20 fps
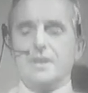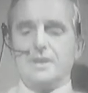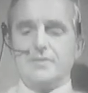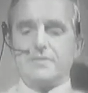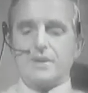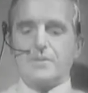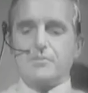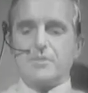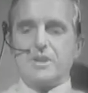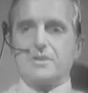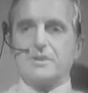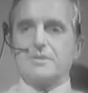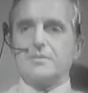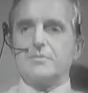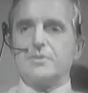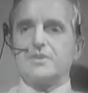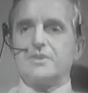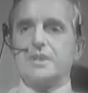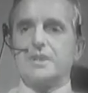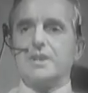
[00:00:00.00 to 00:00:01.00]
And if I make some
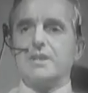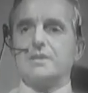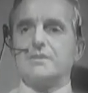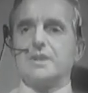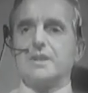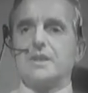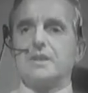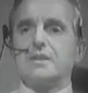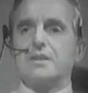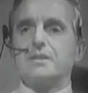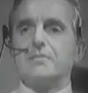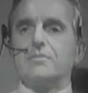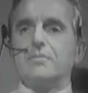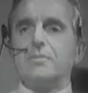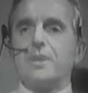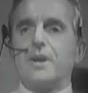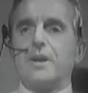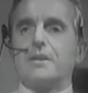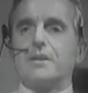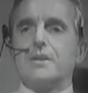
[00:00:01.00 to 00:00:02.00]
mistakes, I can
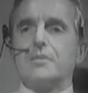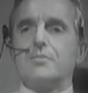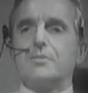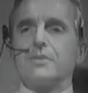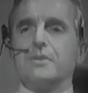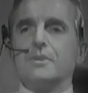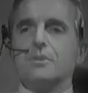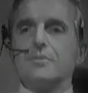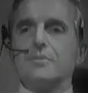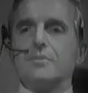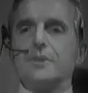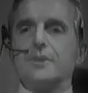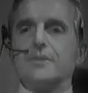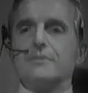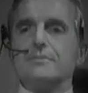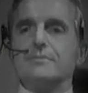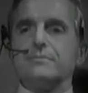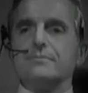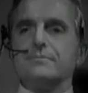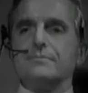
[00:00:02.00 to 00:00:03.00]
back up a little bit.